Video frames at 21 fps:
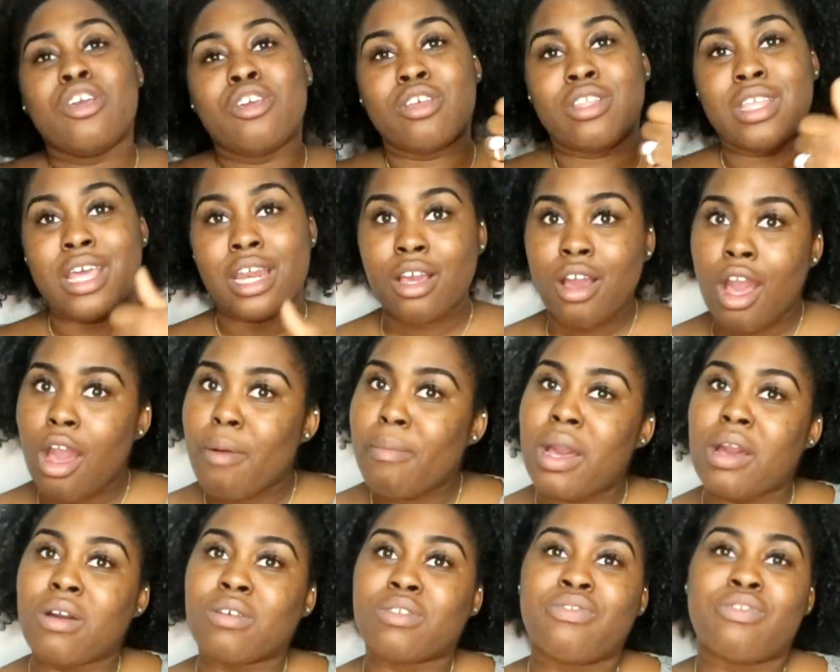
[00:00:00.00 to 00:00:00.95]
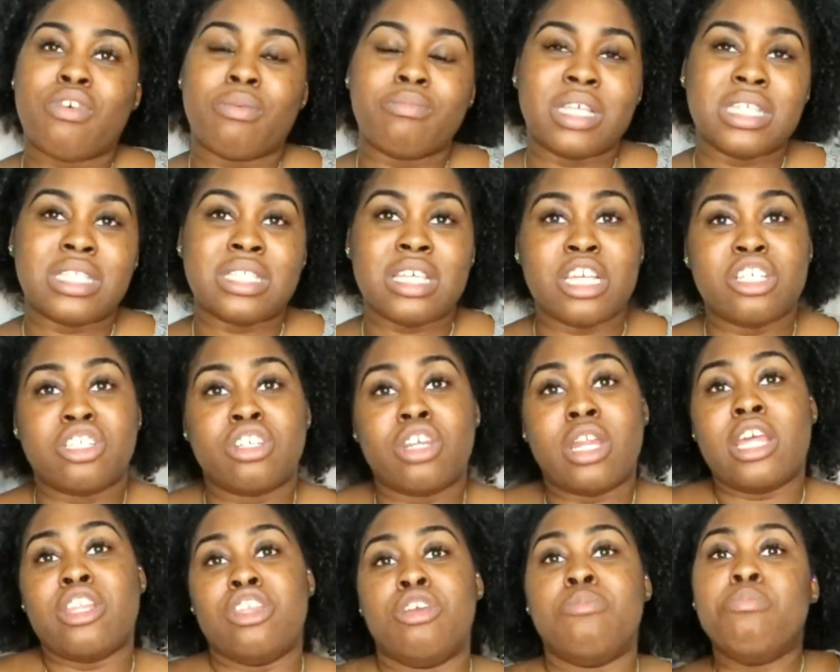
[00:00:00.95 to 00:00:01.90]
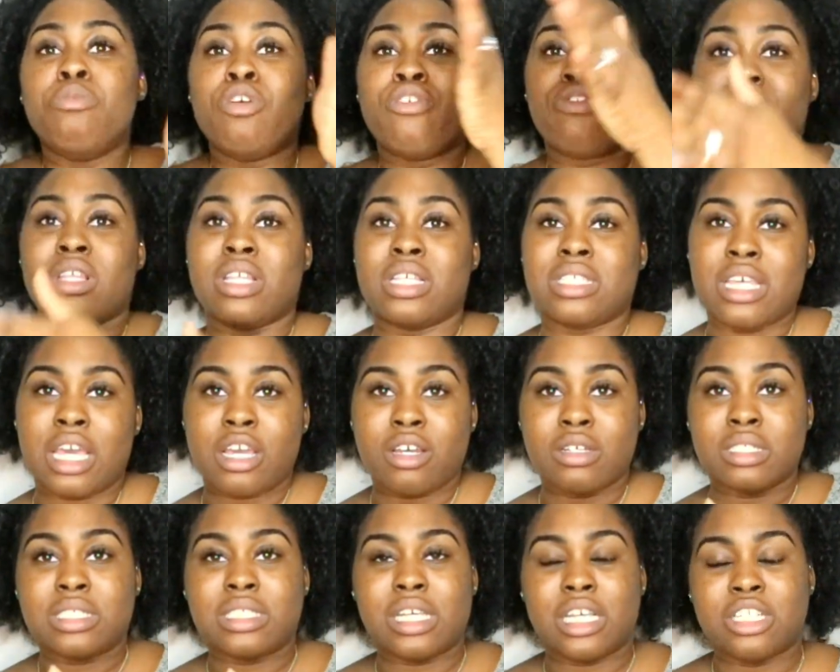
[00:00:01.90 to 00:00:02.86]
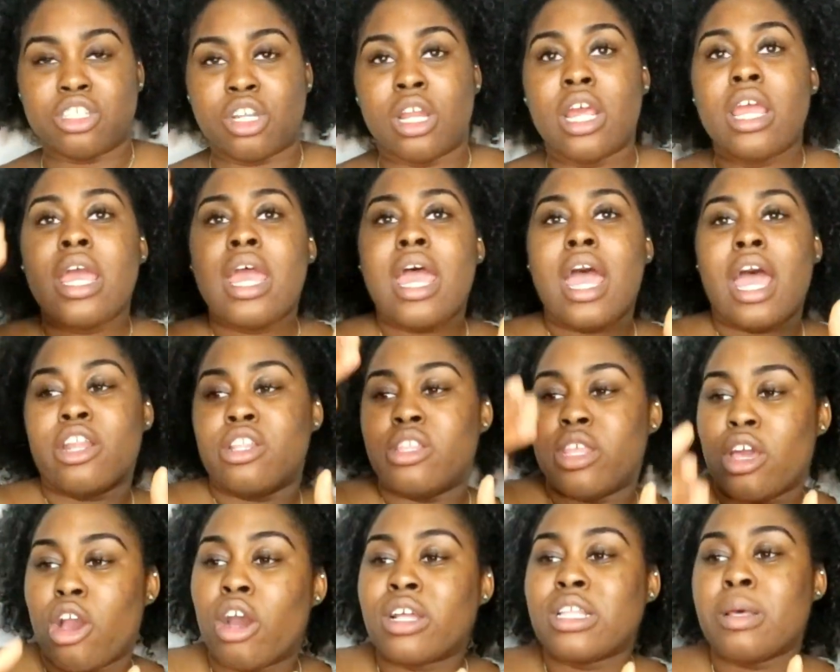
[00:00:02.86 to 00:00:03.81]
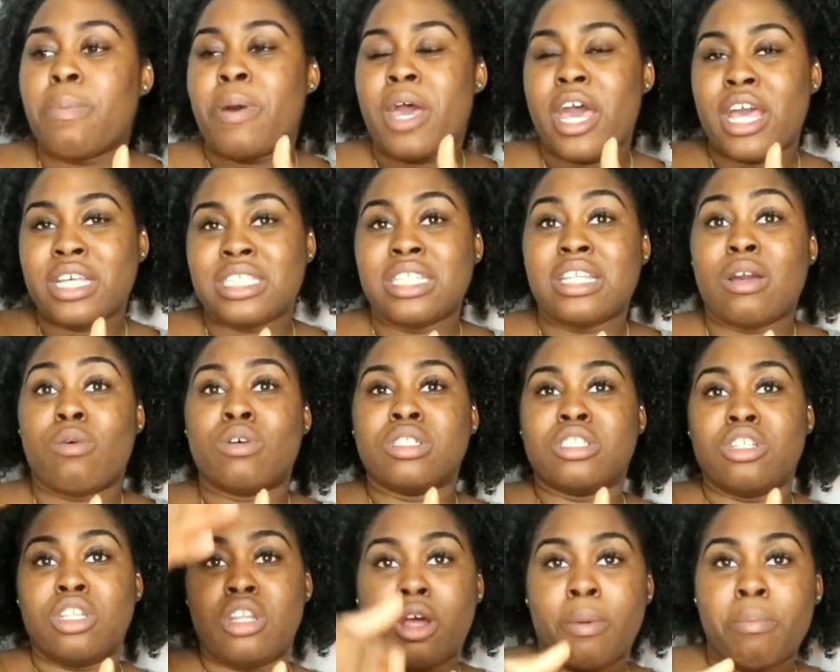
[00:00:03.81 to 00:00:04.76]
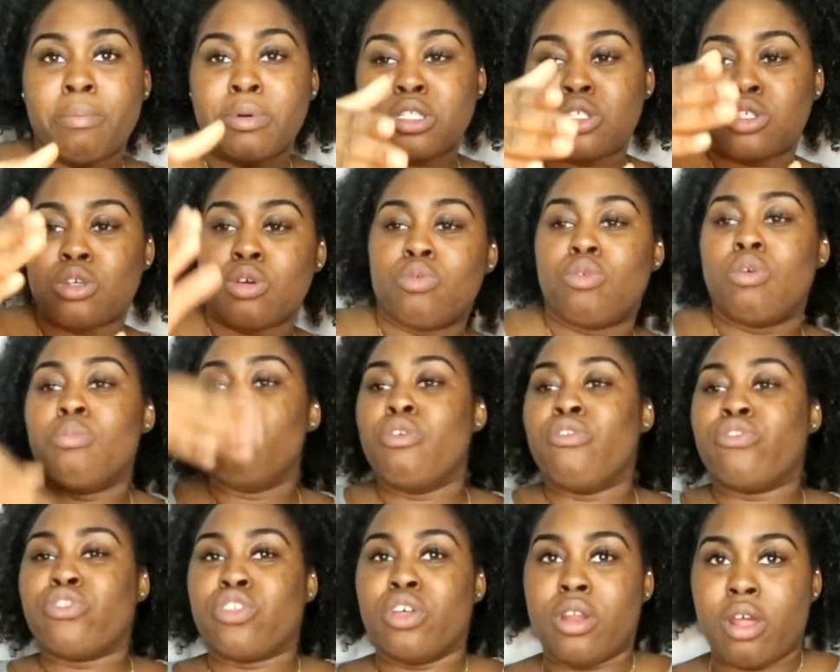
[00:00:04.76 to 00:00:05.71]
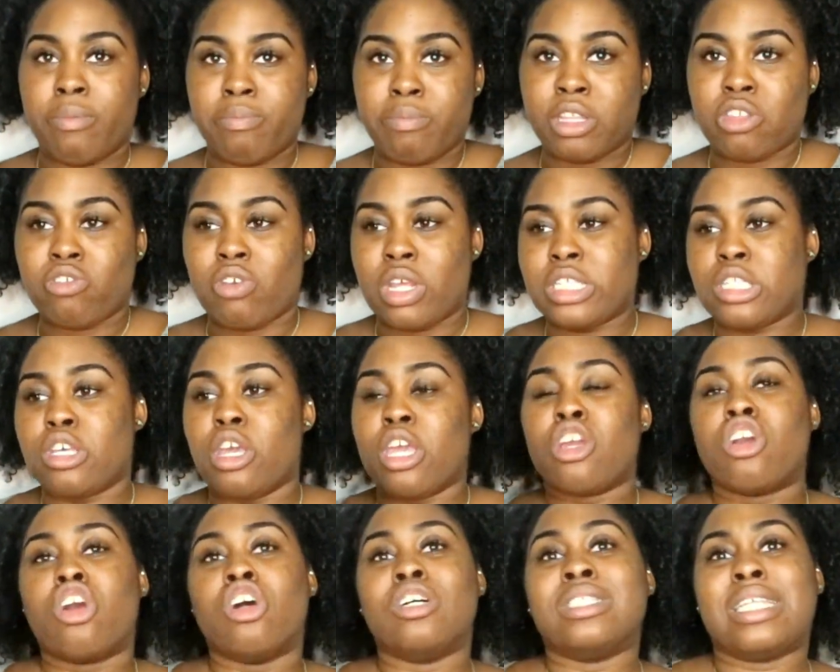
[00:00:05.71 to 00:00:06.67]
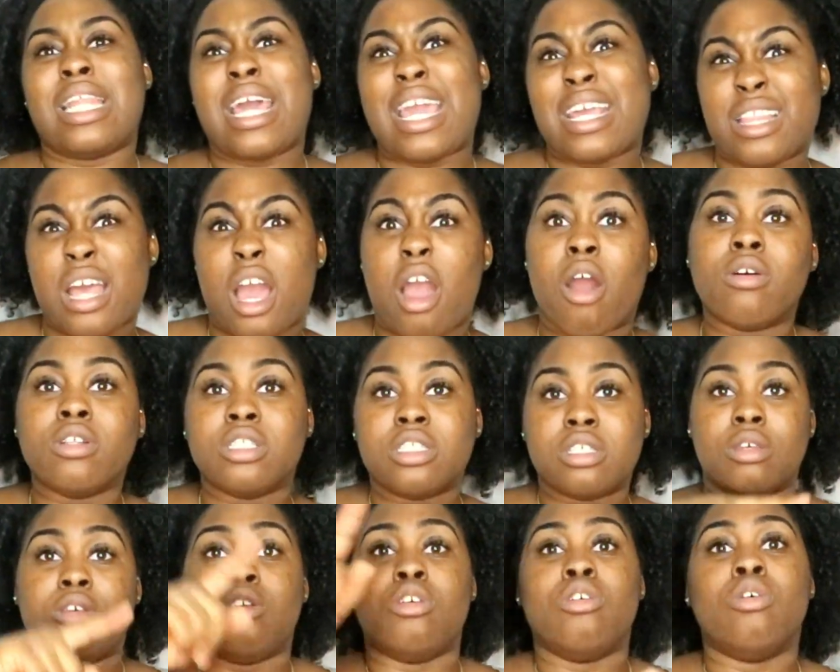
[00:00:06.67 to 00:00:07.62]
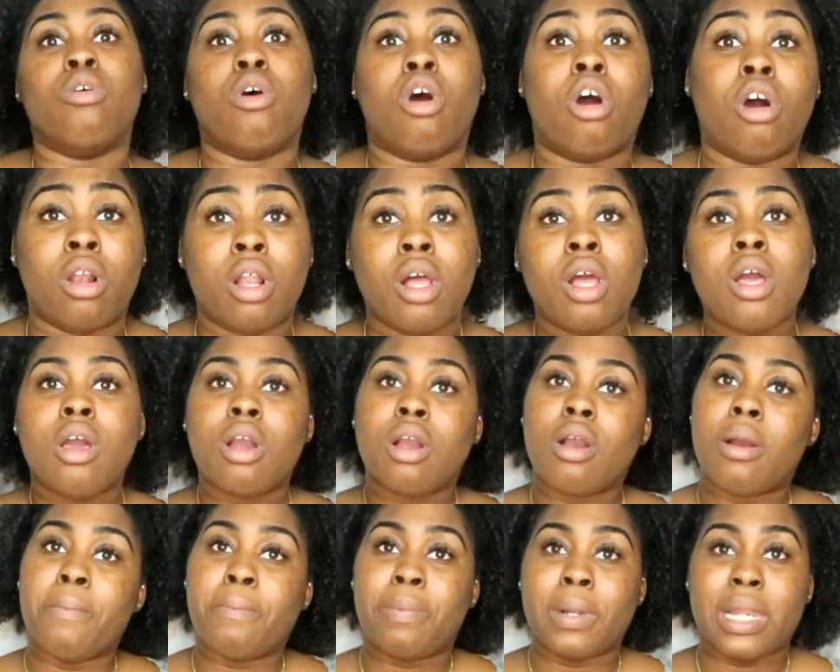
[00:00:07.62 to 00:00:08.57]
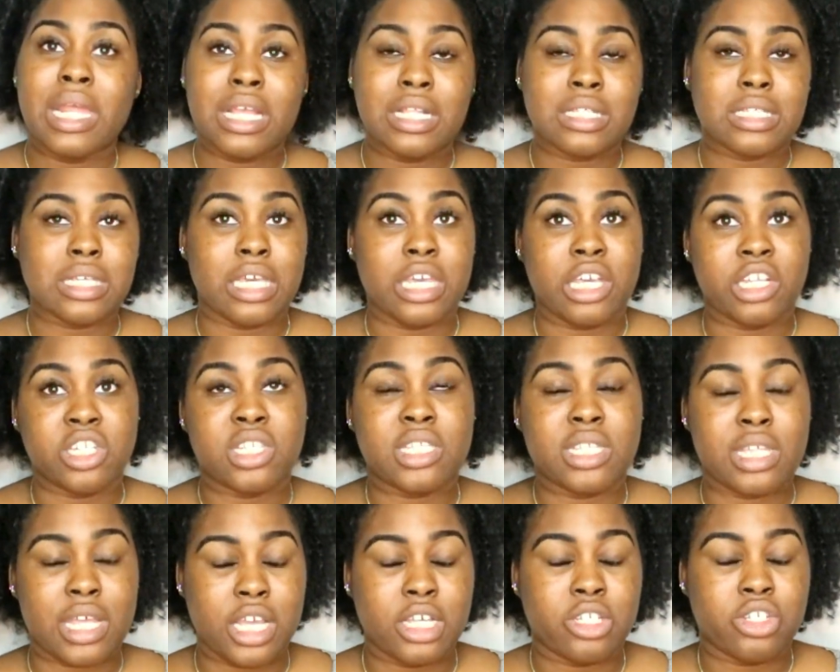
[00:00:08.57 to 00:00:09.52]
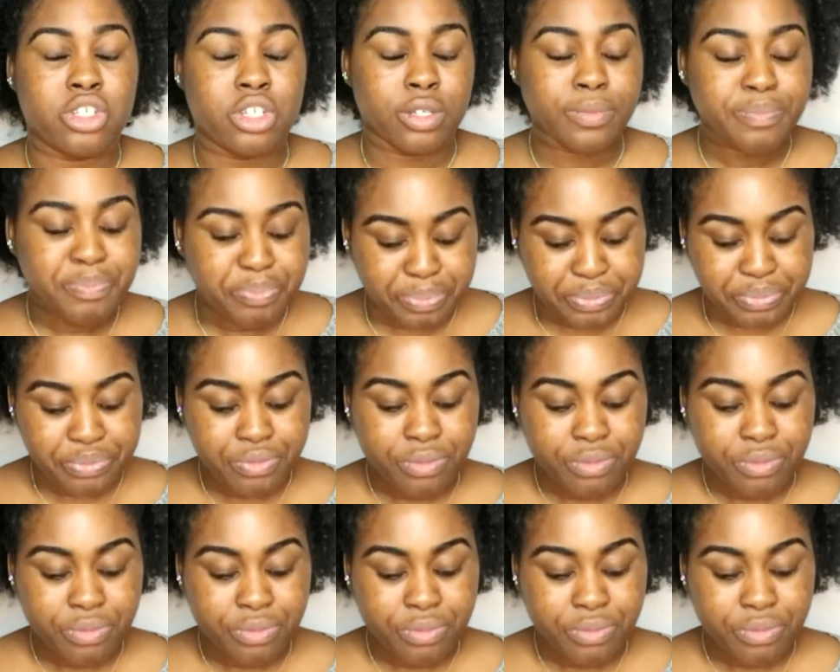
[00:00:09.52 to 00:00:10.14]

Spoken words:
You then come out from the station and you move to the second station, and the other person that was on number 2 will move to number 3. So it goes like that until you all complete each station.